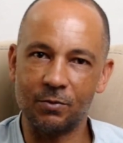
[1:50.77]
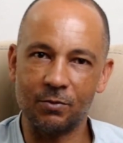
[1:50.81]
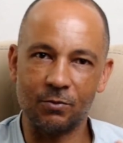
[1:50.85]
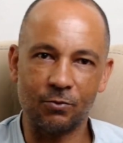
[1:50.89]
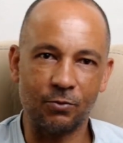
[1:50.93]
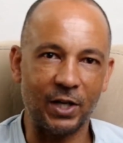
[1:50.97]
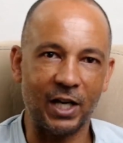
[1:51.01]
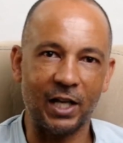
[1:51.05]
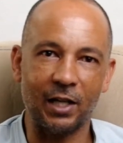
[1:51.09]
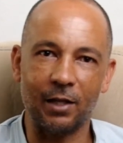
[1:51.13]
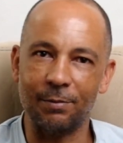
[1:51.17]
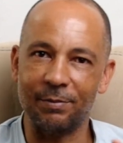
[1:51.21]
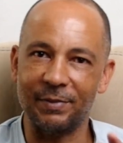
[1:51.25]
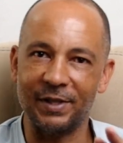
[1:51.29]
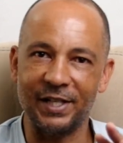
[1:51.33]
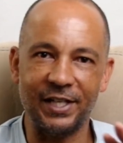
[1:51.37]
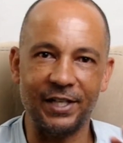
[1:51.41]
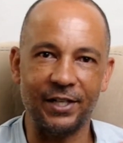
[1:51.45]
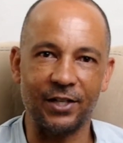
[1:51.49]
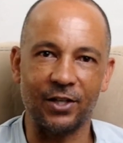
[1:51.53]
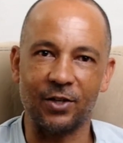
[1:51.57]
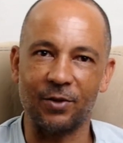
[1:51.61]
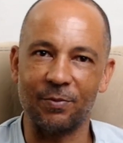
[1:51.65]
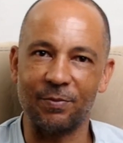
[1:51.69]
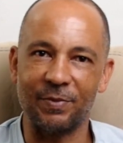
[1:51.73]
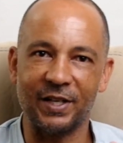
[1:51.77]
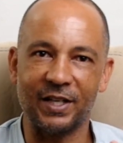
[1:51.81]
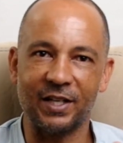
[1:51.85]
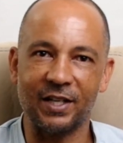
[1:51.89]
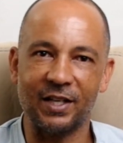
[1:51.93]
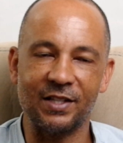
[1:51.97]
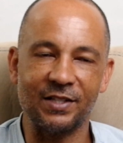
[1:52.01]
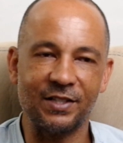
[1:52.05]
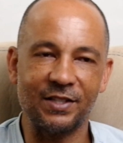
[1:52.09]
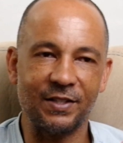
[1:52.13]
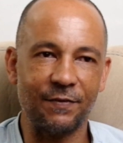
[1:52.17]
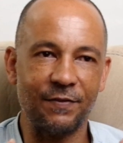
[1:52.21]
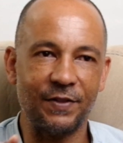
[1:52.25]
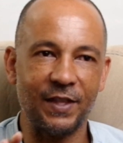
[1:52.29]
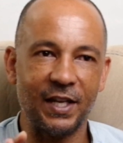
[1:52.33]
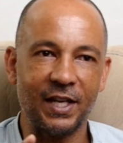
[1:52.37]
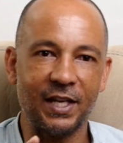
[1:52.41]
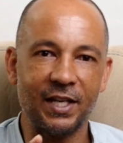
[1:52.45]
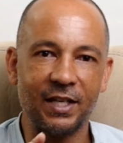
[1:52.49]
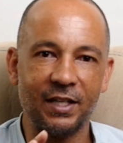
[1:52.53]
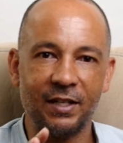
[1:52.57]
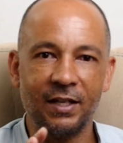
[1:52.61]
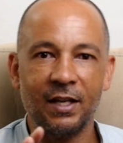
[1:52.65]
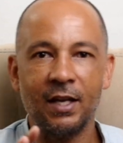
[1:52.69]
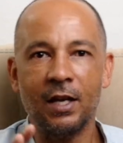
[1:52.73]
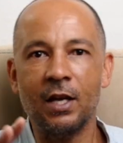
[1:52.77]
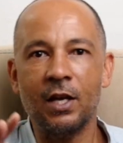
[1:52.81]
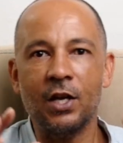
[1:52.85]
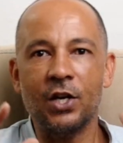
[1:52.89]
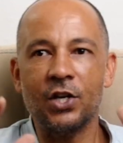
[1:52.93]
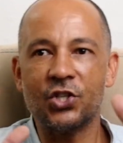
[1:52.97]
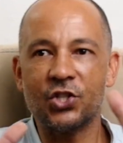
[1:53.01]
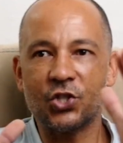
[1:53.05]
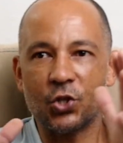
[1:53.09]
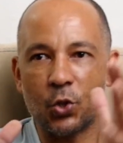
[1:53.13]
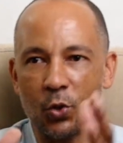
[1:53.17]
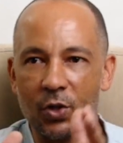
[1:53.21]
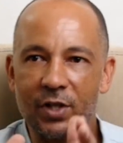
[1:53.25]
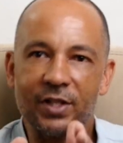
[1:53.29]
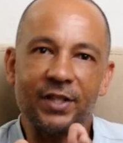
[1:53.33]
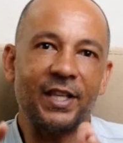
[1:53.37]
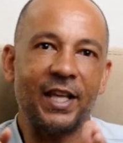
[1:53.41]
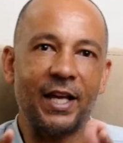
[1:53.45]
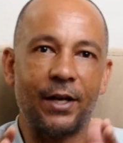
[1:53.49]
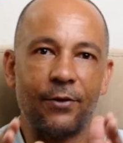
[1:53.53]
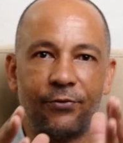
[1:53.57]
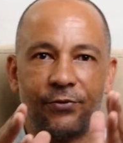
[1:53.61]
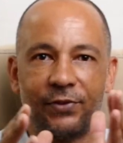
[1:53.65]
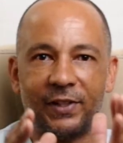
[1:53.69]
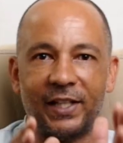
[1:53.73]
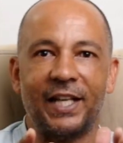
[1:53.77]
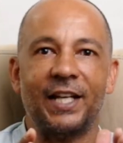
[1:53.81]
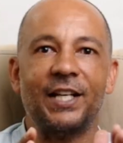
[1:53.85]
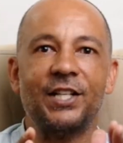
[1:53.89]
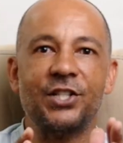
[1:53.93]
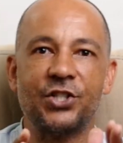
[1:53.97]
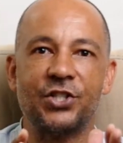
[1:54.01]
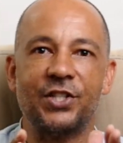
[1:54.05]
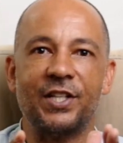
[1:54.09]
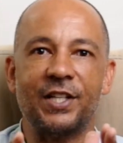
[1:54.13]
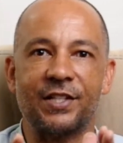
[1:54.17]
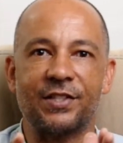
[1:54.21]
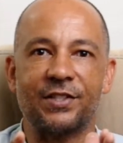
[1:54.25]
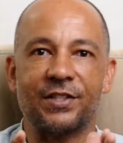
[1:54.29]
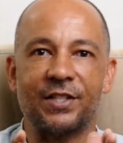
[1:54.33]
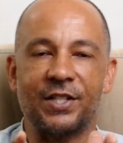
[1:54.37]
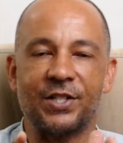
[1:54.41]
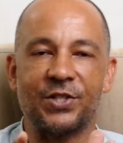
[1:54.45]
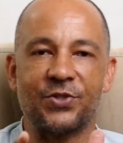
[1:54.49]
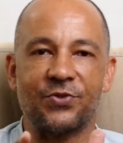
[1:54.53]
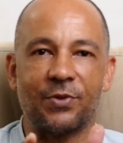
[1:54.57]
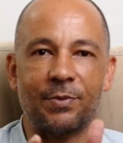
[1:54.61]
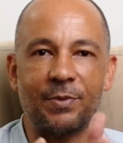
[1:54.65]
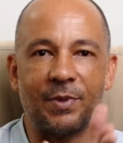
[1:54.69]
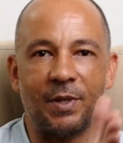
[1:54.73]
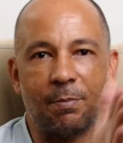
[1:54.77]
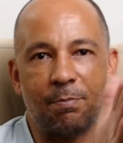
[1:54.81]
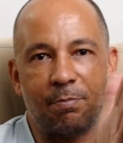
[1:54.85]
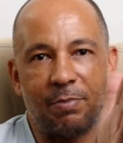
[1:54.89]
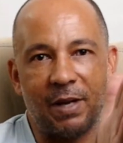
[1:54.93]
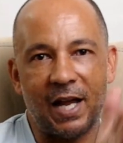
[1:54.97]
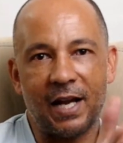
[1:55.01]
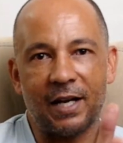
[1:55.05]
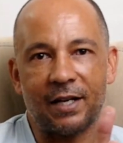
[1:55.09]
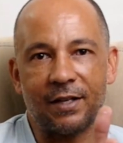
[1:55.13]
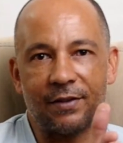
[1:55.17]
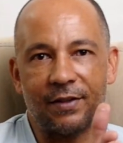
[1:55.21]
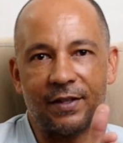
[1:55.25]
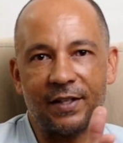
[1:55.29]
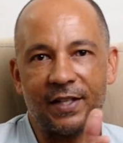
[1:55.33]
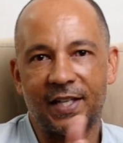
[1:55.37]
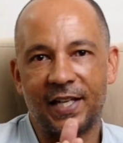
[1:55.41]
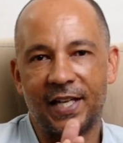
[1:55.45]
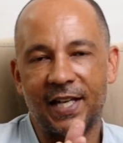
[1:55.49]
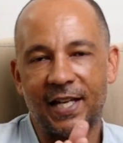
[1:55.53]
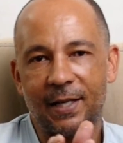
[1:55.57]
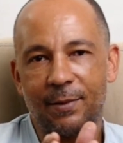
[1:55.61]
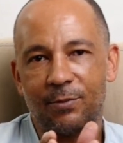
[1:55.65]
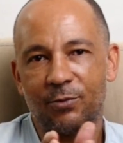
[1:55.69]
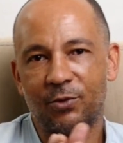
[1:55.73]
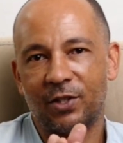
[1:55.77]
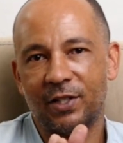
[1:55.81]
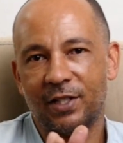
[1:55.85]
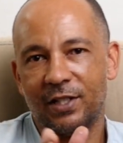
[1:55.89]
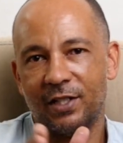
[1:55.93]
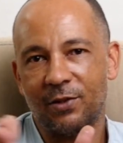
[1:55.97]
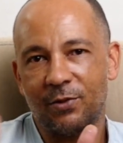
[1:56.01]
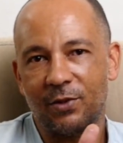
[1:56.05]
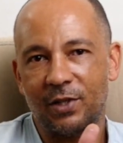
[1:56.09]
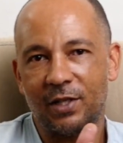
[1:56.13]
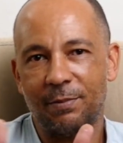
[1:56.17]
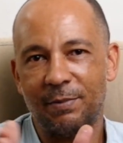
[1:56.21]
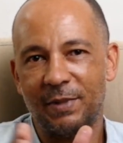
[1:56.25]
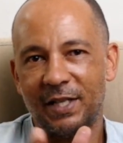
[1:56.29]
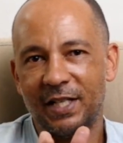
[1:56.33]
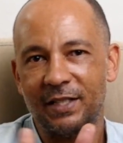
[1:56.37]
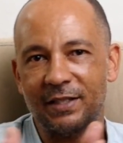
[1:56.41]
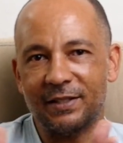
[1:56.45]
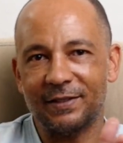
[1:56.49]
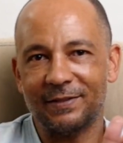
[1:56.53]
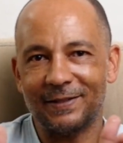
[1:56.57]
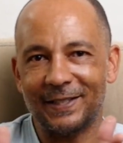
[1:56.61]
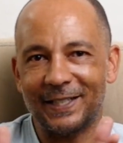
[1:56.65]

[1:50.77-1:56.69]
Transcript: realm here, because if they can shorten that flange distance from the back of the camera, you know what I mean?